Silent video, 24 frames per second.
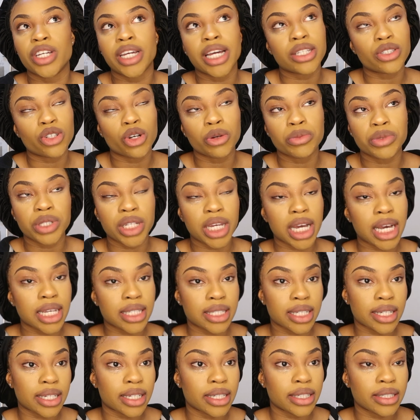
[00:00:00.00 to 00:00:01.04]
gets home, she
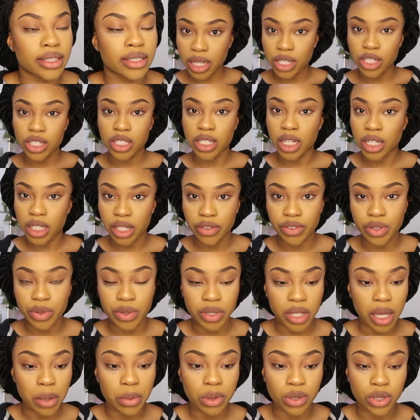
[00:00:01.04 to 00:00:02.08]
has it. She said if she
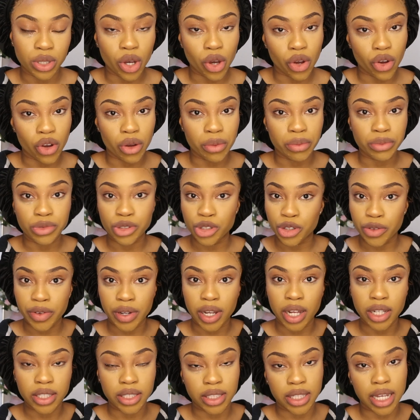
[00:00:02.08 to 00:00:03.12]
was able to go home during
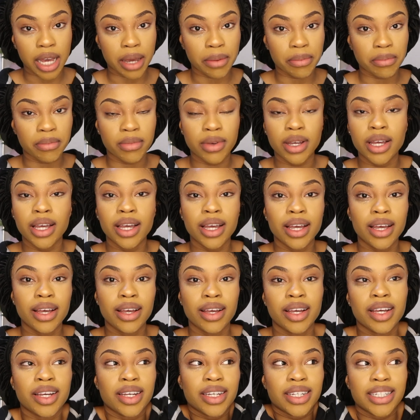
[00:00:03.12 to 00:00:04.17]
lunchtime
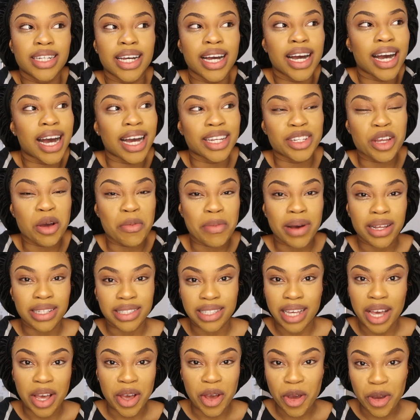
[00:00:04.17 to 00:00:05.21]
and her man's
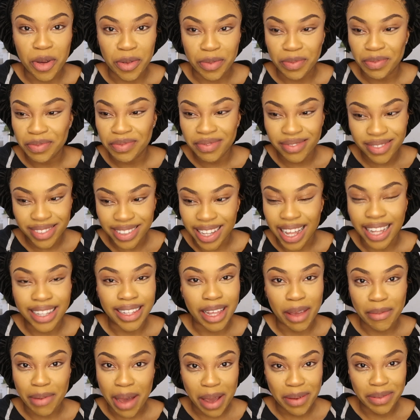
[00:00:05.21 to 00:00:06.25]
at home, like,
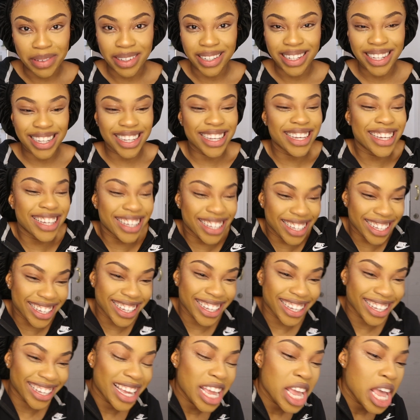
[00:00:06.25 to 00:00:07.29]
they're perfect.
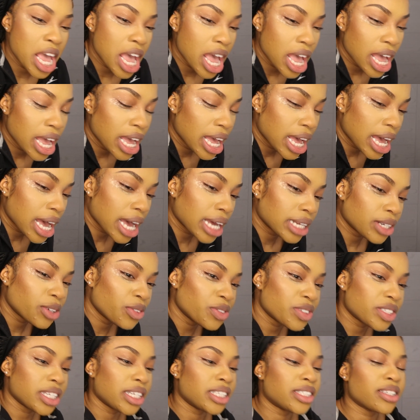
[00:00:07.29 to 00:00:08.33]
And
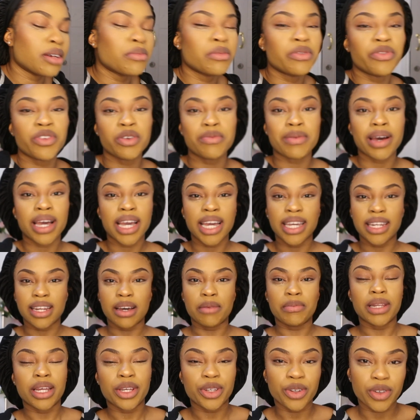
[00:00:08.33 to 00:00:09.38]
obviously some of you might hear that
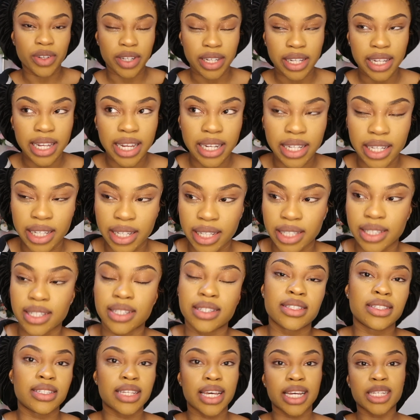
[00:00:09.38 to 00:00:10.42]
and be like, you're clearly addicted
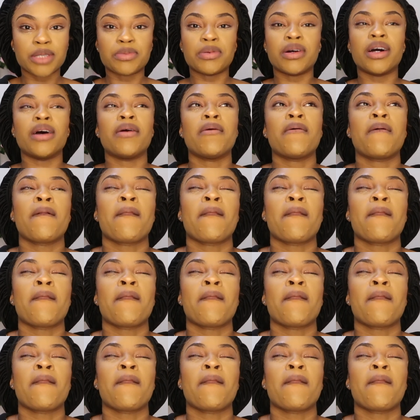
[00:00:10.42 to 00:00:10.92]
to sex, but